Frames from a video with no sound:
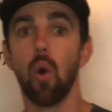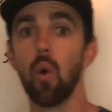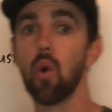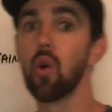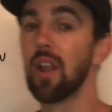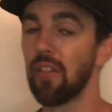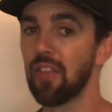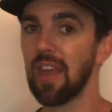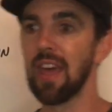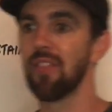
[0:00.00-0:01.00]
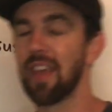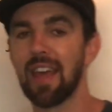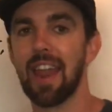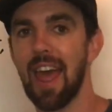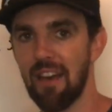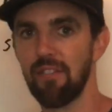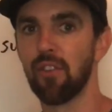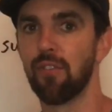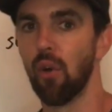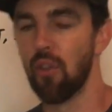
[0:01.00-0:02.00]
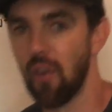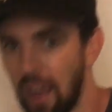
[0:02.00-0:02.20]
ooh, and at the end they kind of have this feel. They're